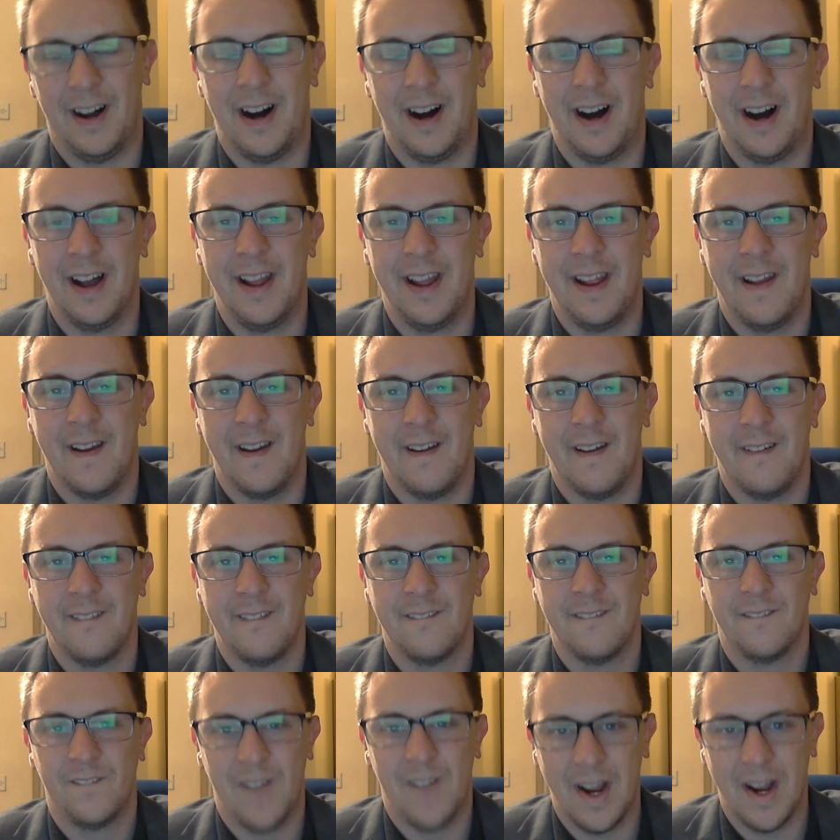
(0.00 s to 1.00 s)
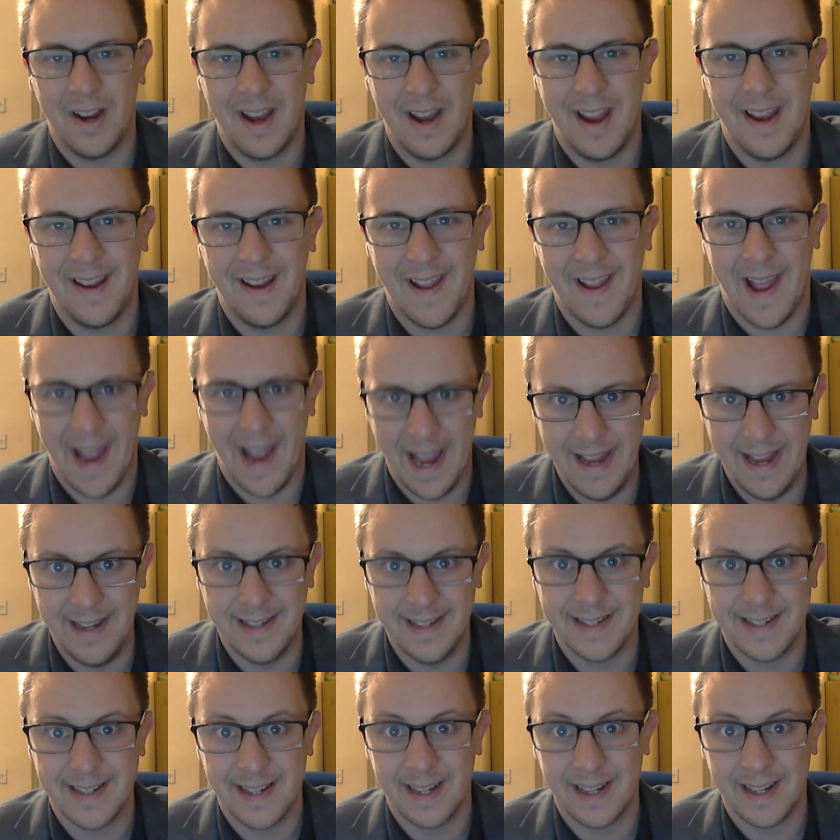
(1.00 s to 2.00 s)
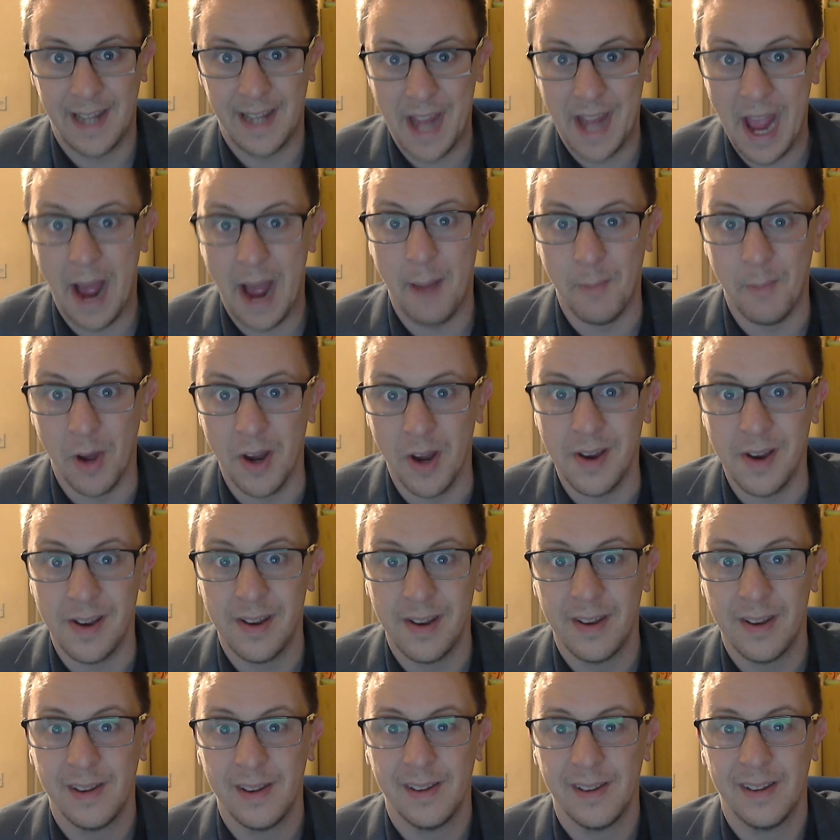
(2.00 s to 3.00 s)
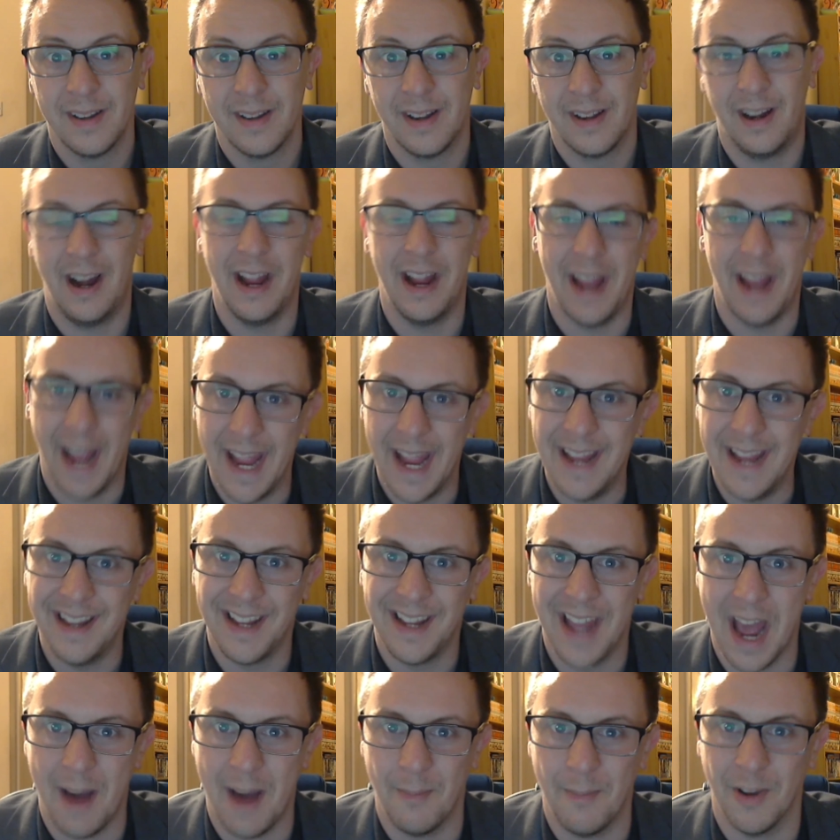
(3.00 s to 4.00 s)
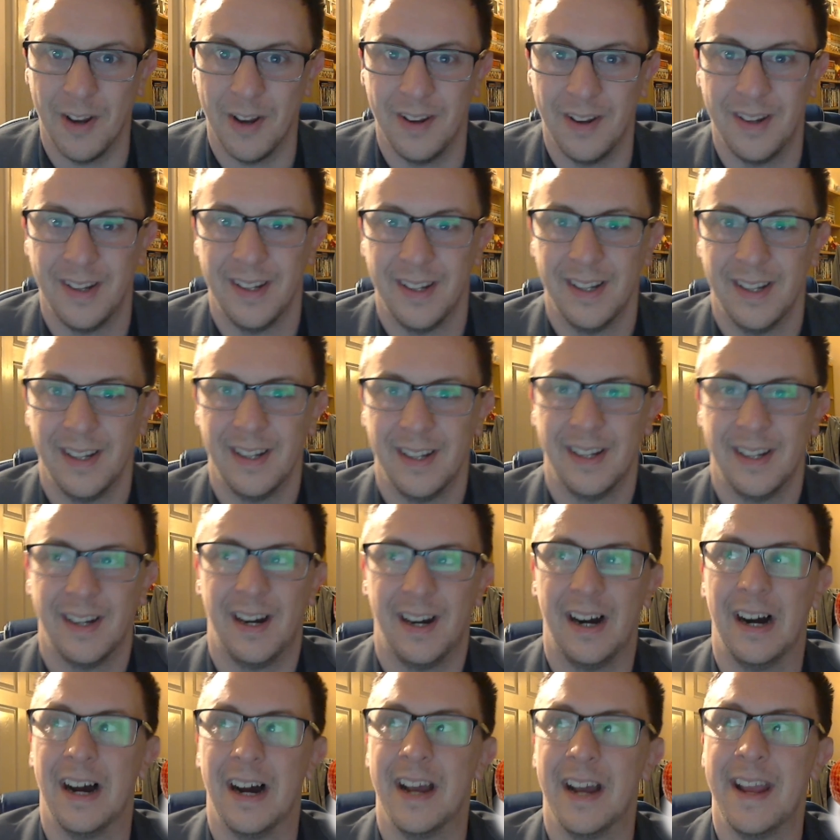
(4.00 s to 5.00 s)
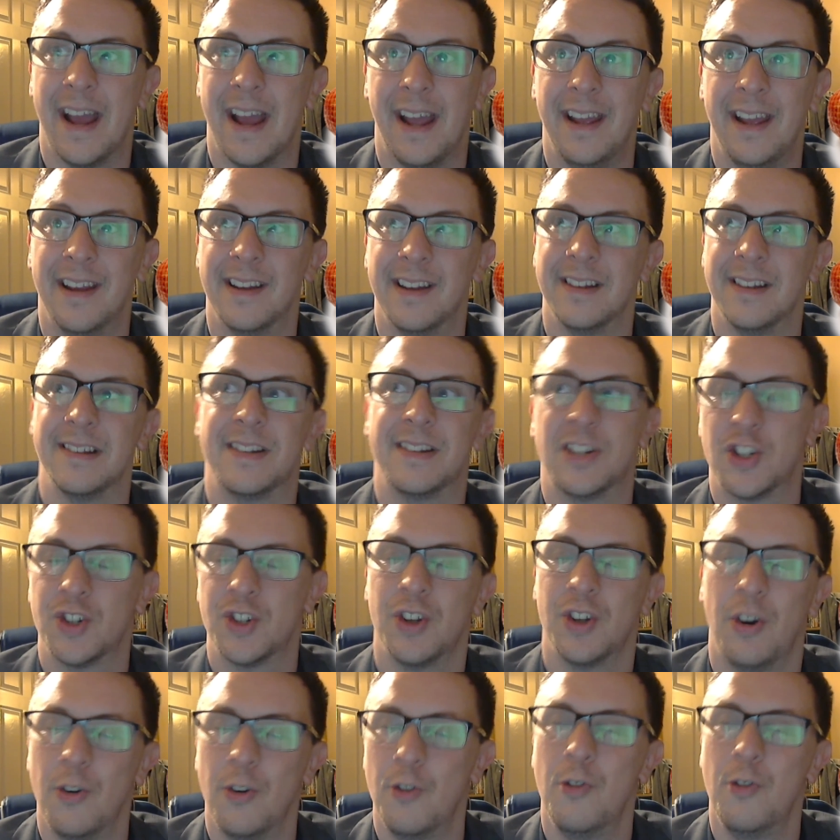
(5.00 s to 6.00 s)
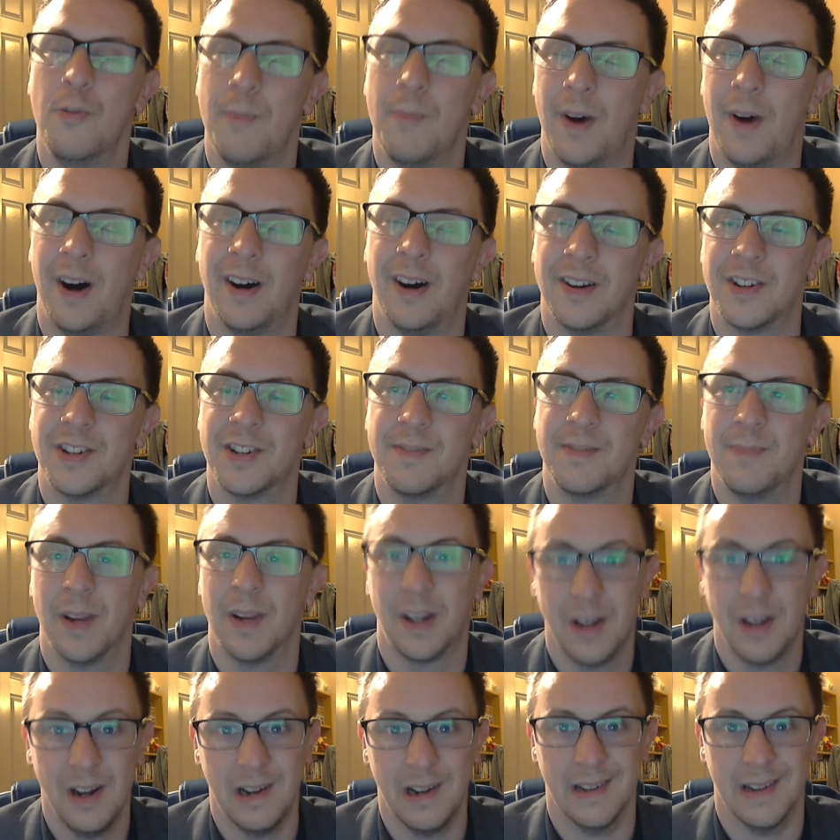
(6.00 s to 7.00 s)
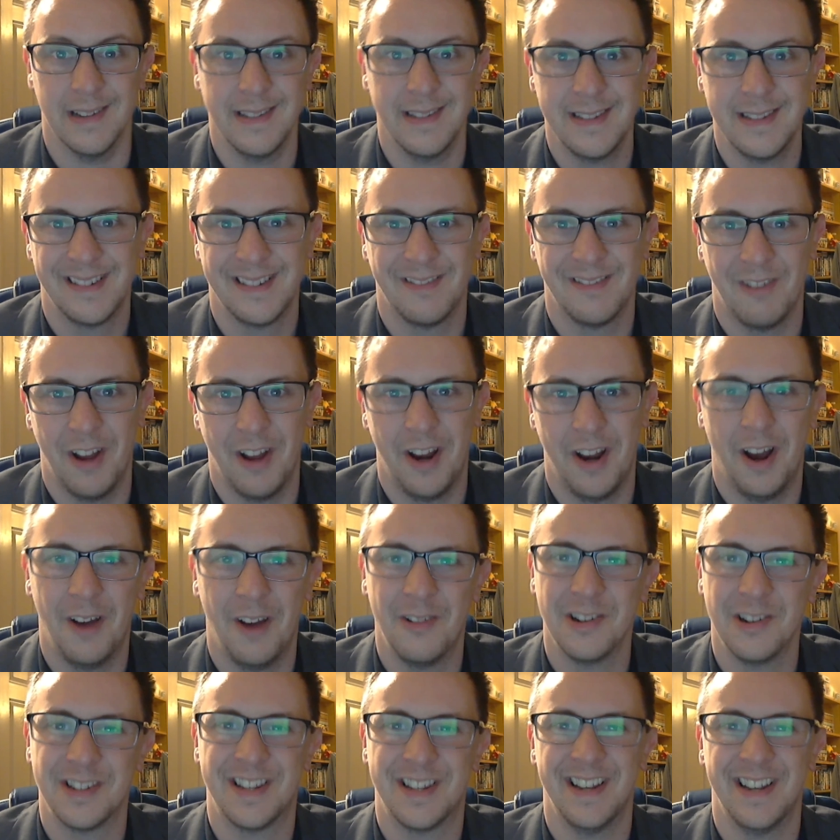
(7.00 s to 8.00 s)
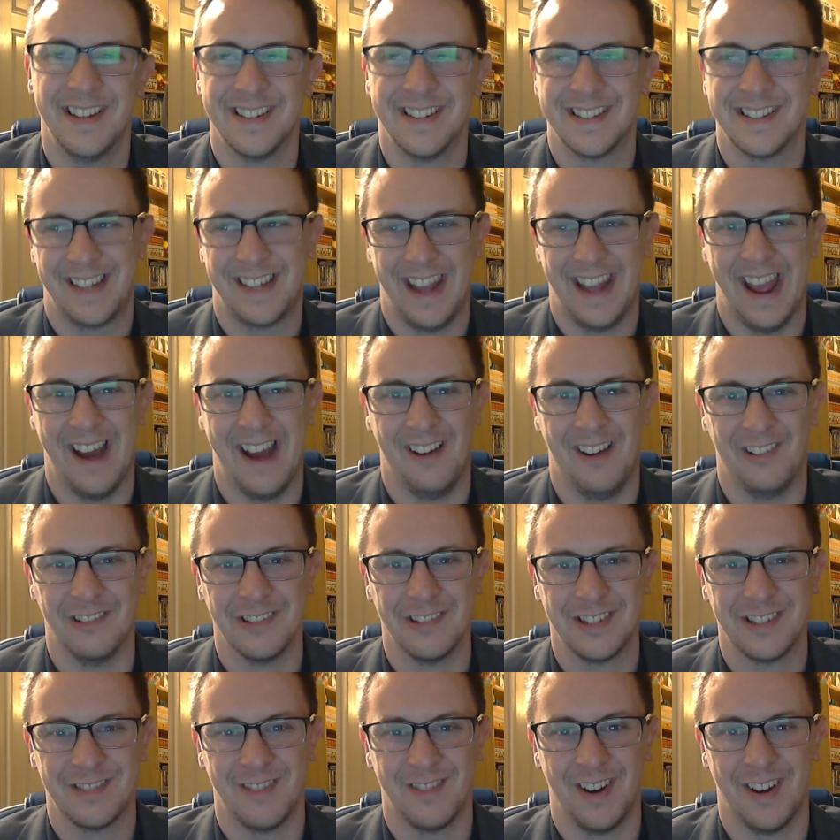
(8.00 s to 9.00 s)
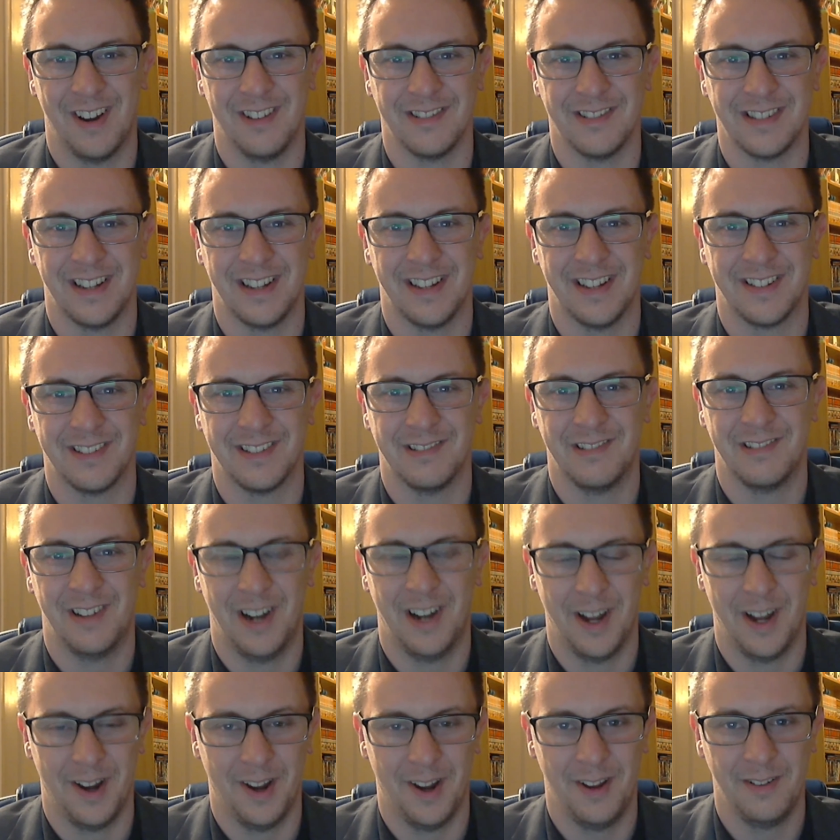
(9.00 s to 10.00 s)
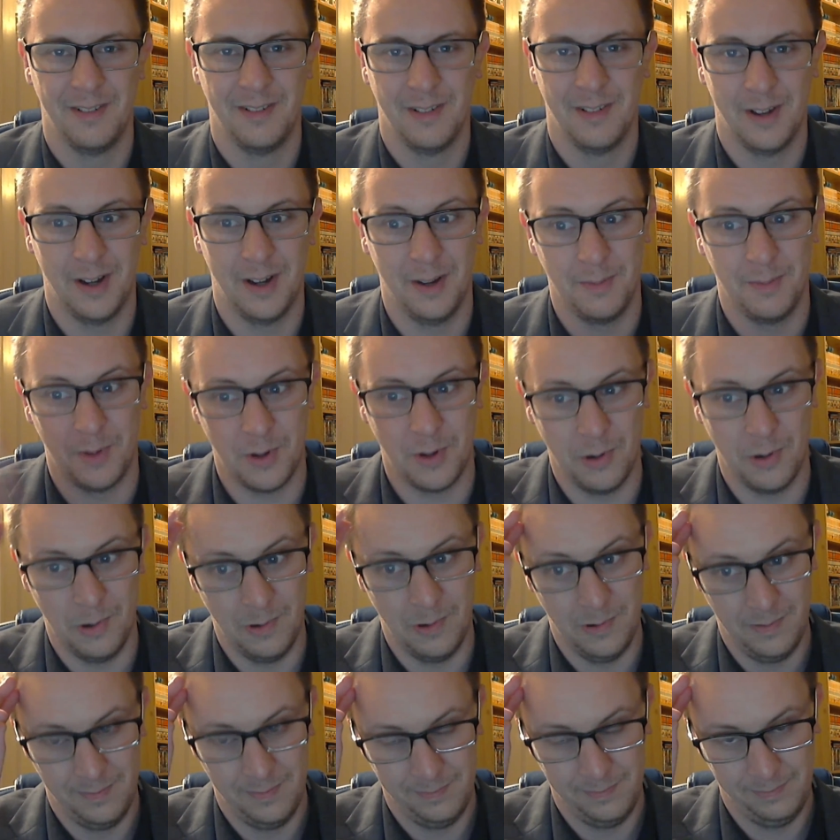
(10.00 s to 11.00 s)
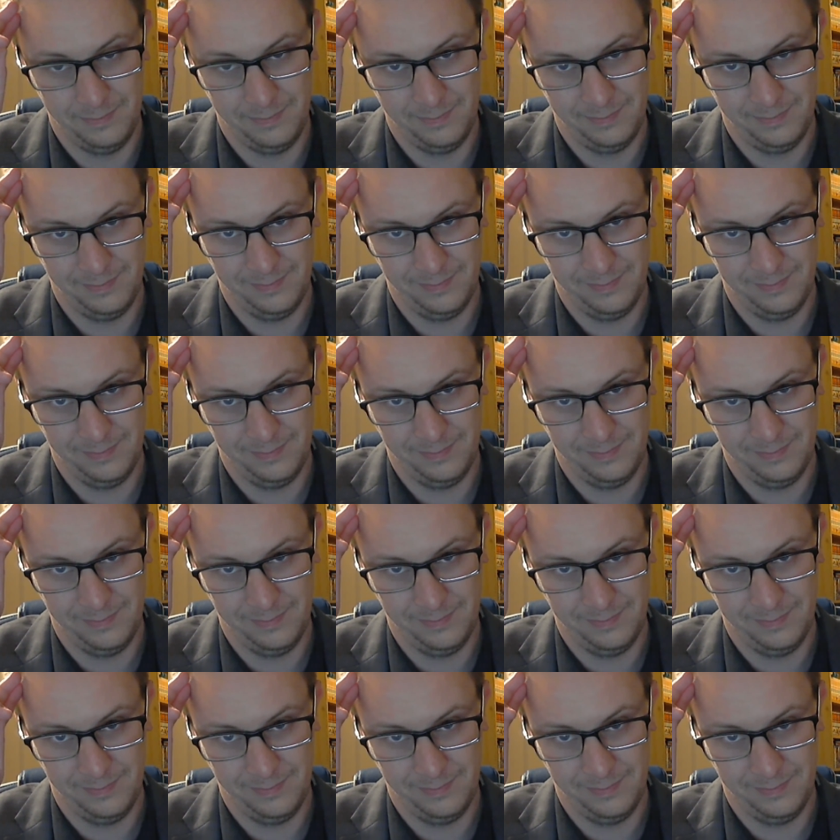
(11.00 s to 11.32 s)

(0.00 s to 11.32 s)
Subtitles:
I fucking hate Gammon. I hate Gammon. I hate it so much because when I was in Scouts when I was little, I know, I'm cool.